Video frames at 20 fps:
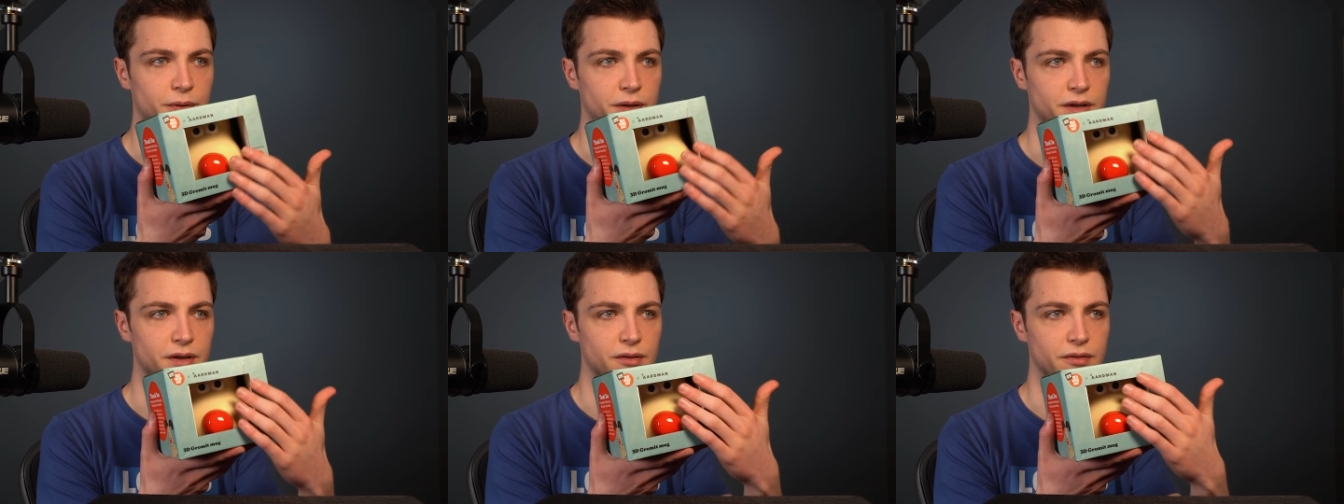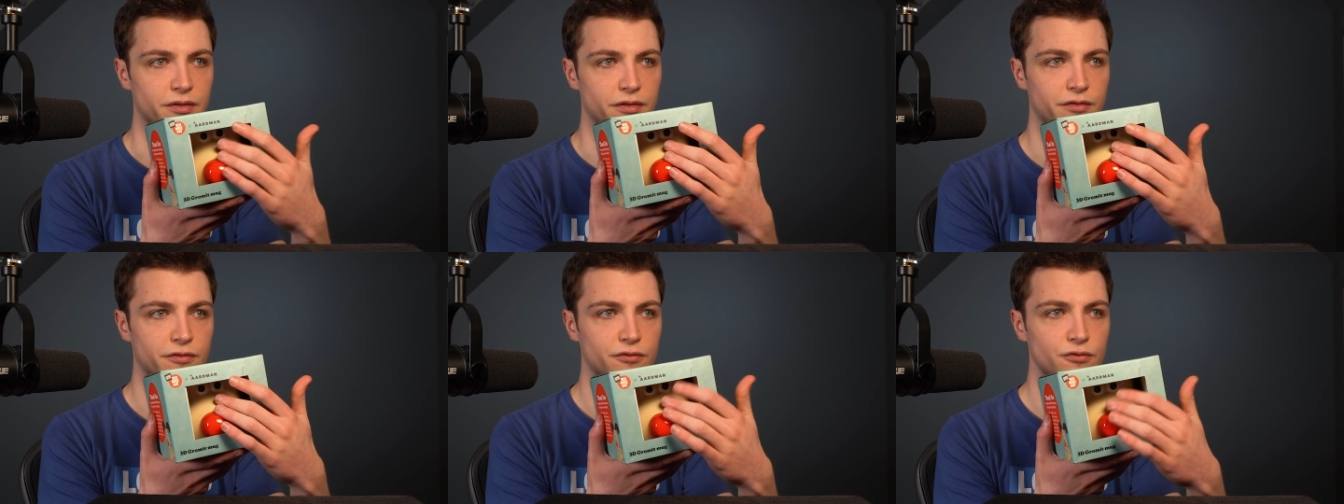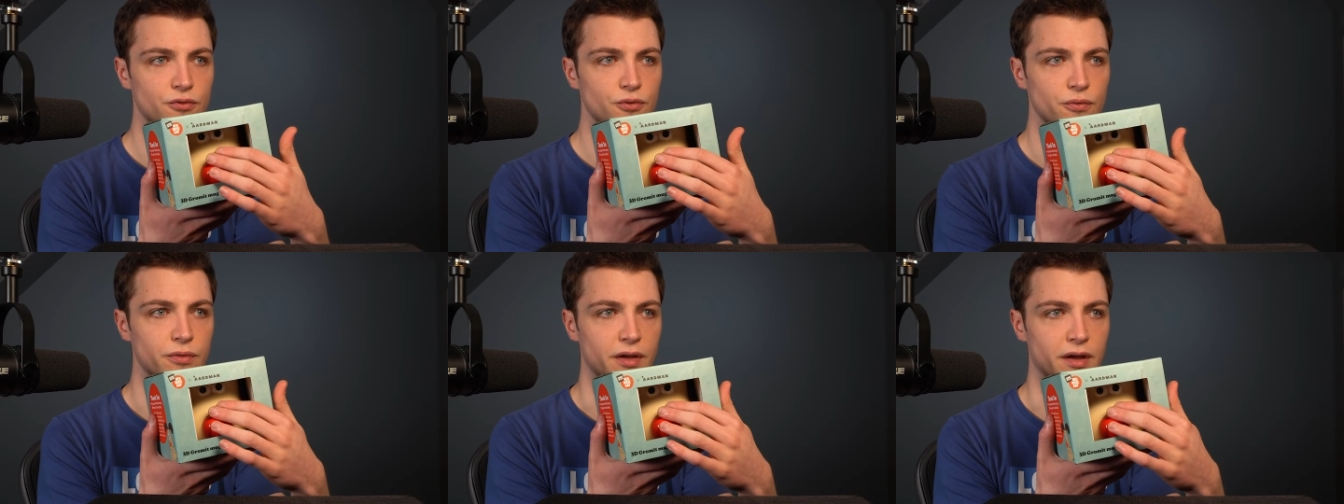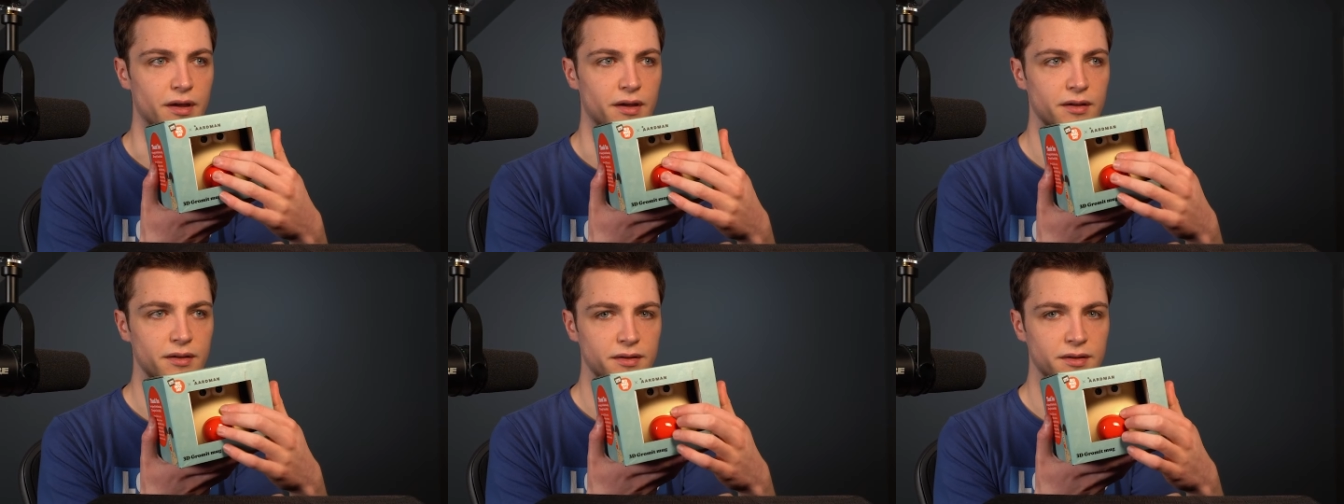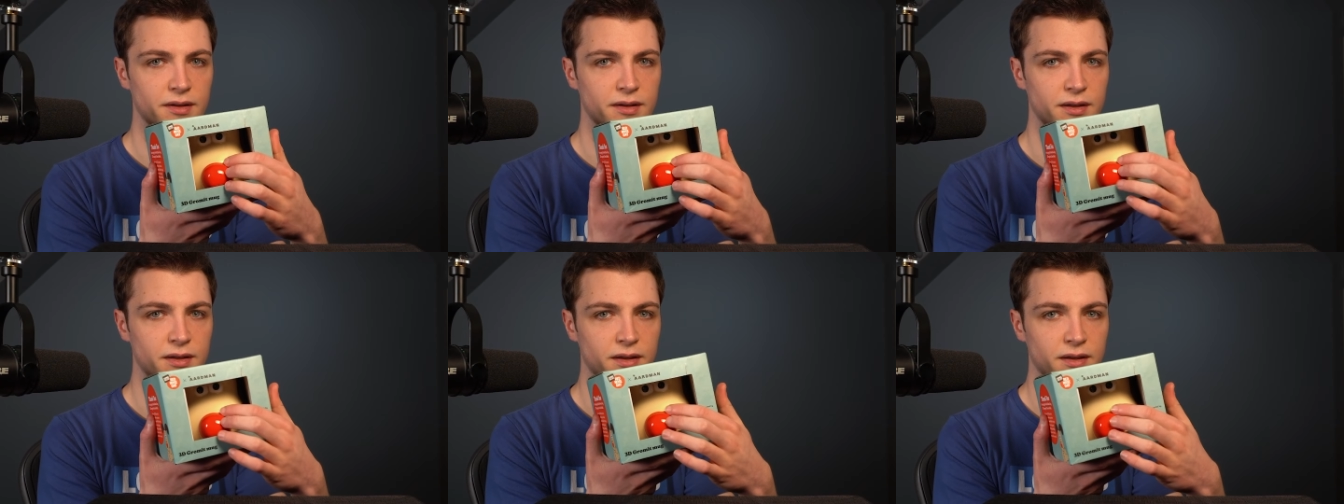peeking through there.
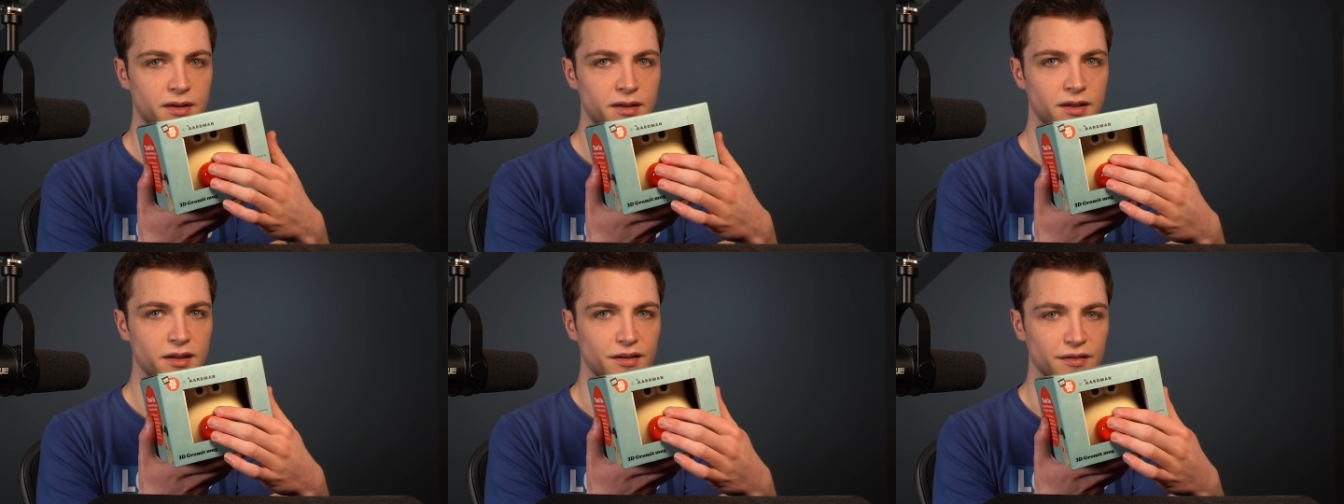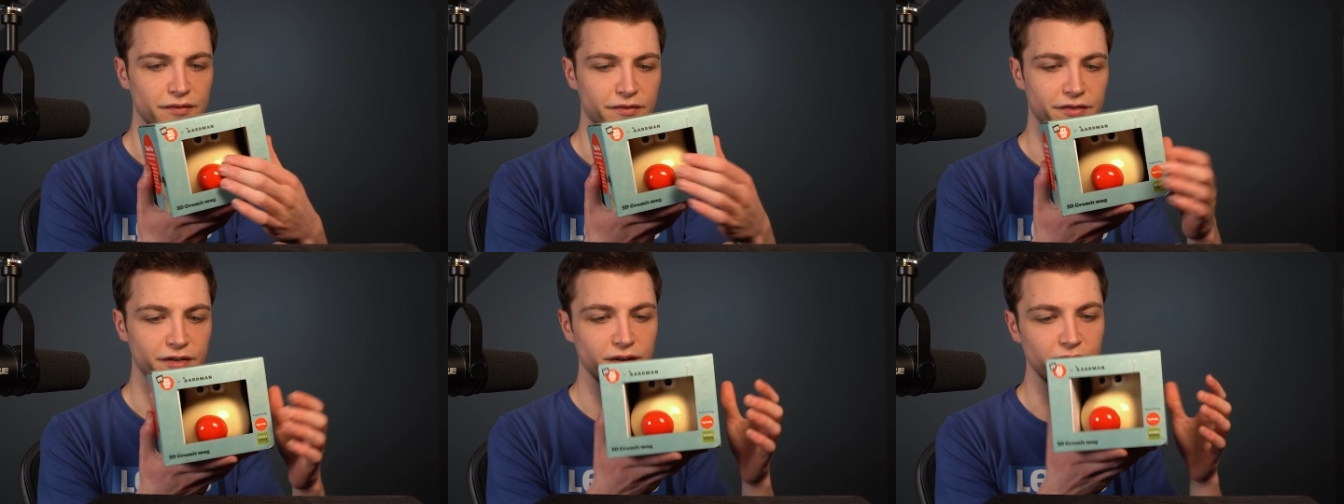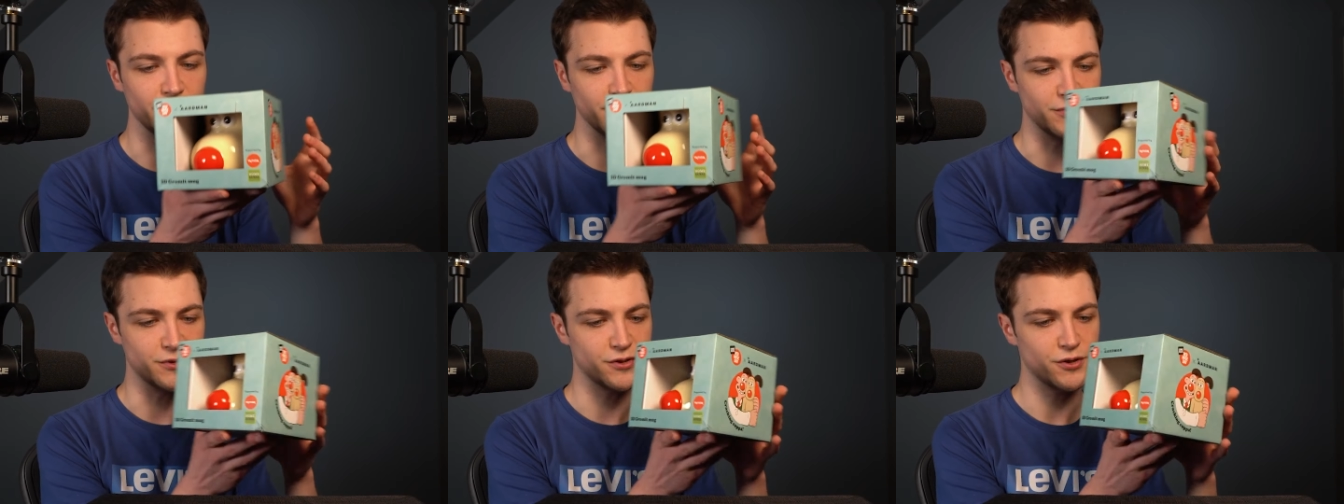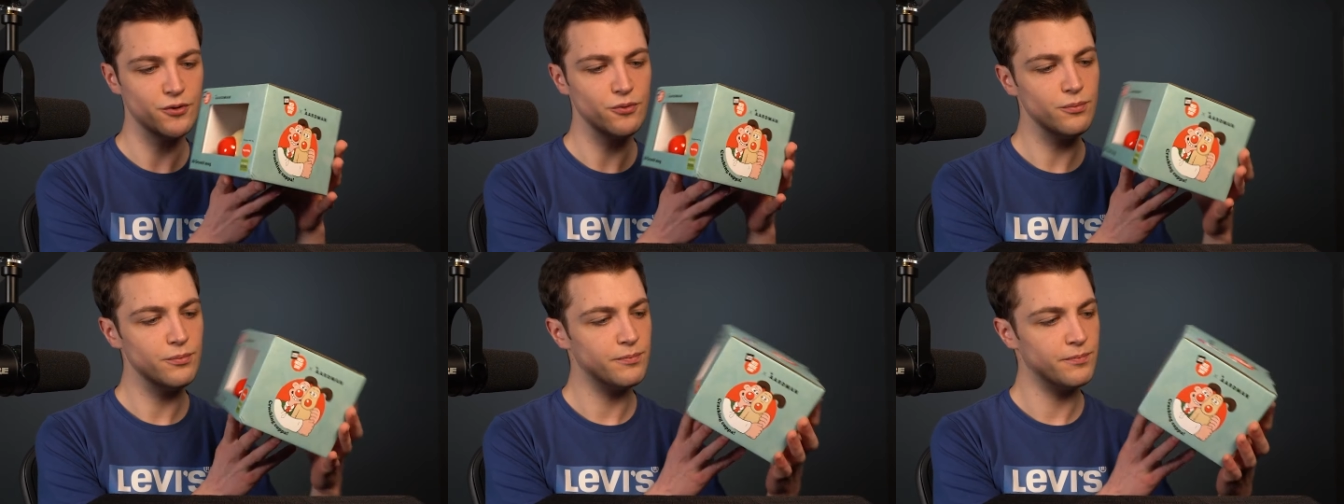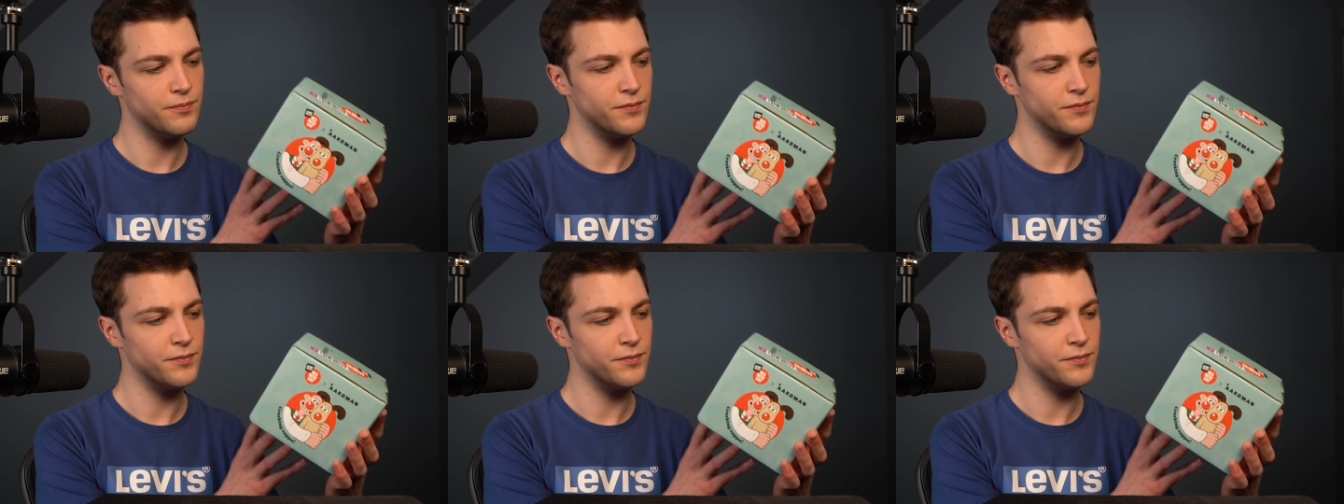I can feel him too.